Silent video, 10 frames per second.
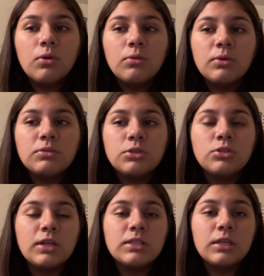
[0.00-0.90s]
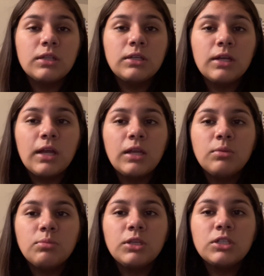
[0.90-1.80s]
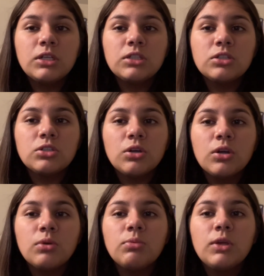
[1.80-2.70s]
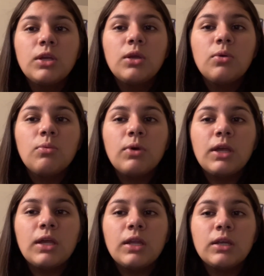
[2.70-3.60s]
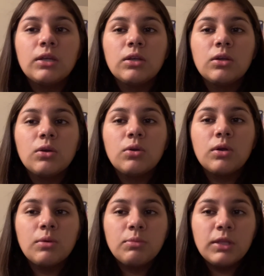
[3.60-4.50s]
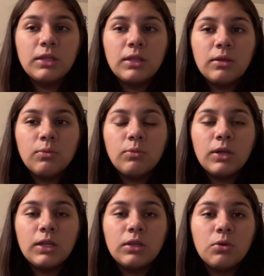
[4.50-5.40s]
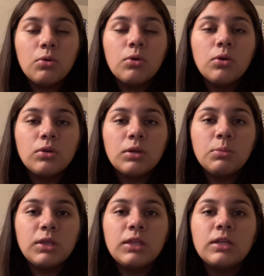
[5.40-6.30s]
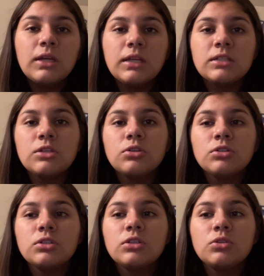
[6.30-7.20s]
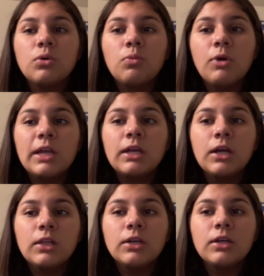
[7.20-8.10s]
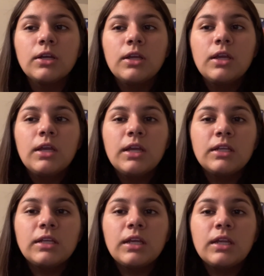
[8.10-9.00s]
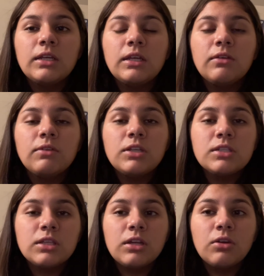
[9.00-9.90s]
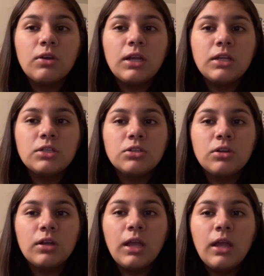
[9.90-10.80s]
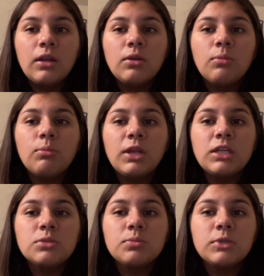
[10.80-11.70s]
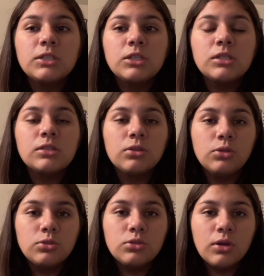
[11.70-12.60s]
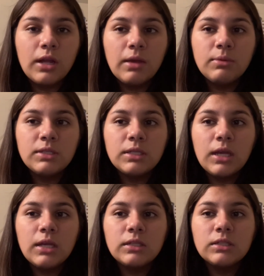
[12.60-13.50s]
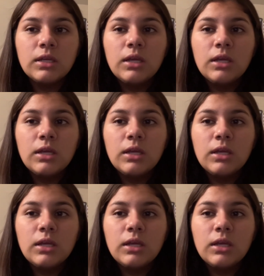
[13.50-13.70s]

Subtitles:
reefs are drastically dying. Bleaching is a term when the coral completely dies and turns into a white color. It can even disintegrate into your hand. Many species lose their habitat,